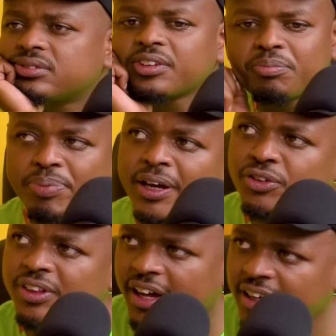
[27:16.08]
We are back to
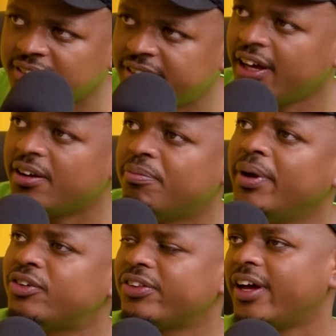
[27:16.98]
the heist. Yeah, back
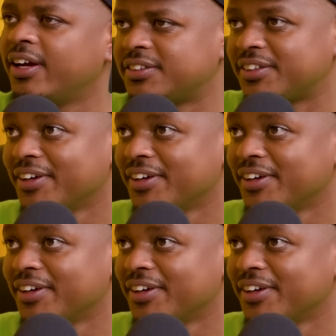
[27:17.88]
to the heist.